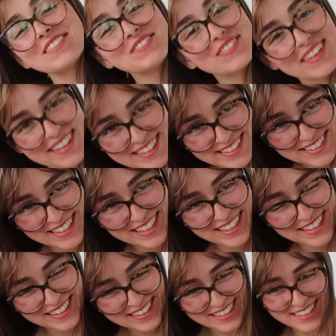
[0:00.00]

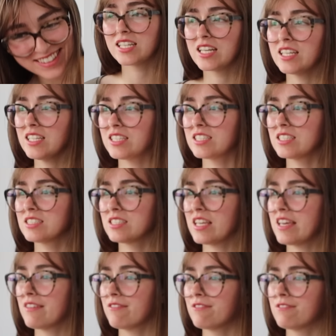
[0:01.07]
amazing. Today is
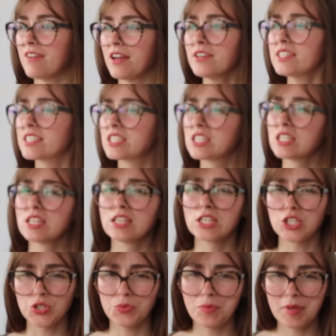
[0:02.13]
a very
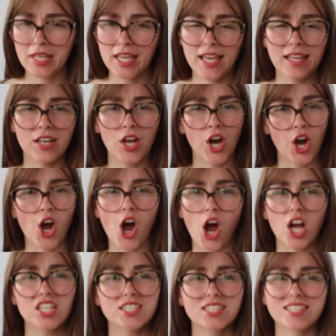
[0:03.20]
gloomy and
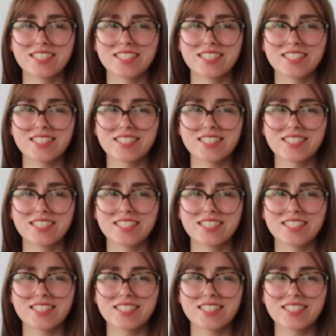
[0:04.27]
hot